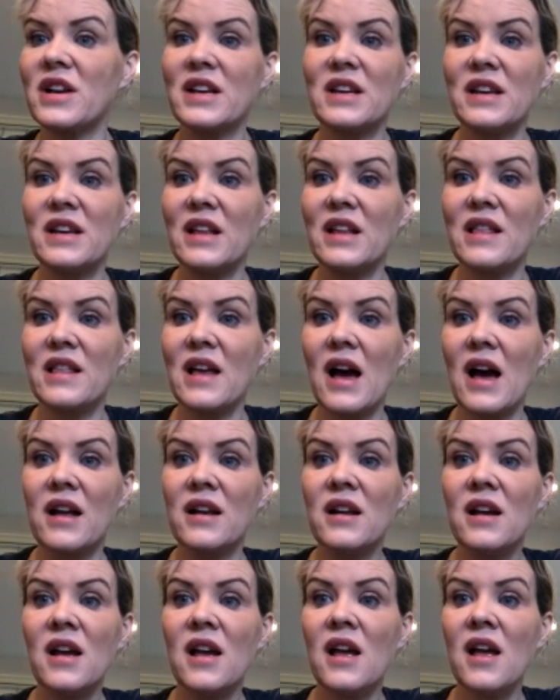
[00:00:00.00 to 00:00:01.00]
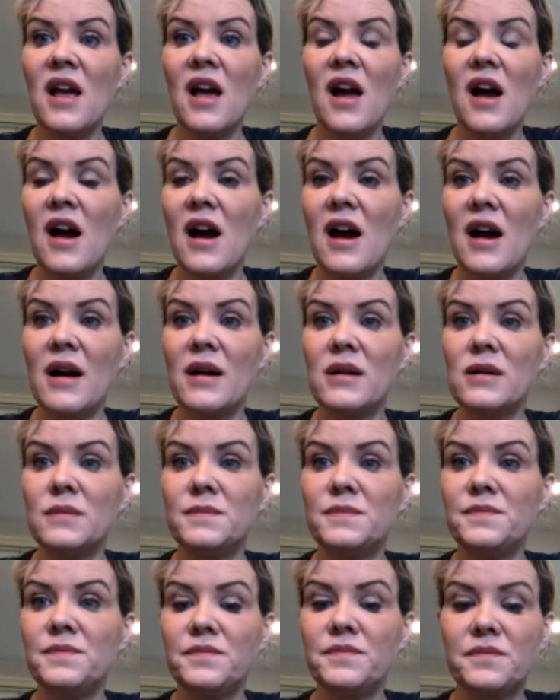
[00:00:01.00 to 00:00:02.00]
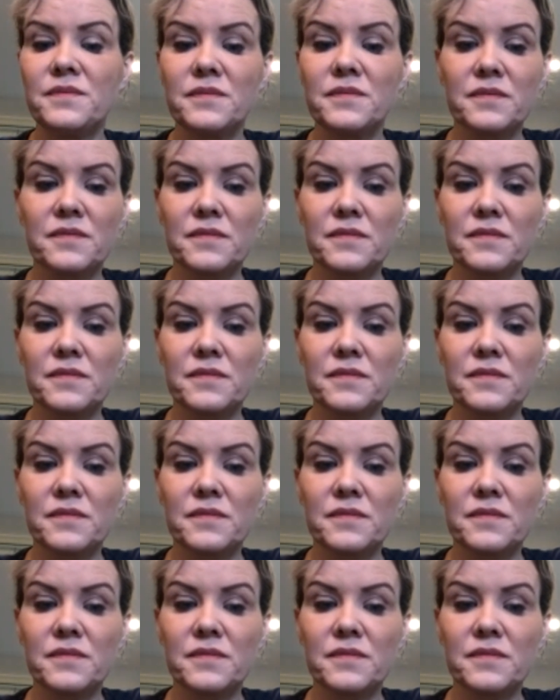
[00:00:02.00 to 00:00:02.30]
I didn't need that. And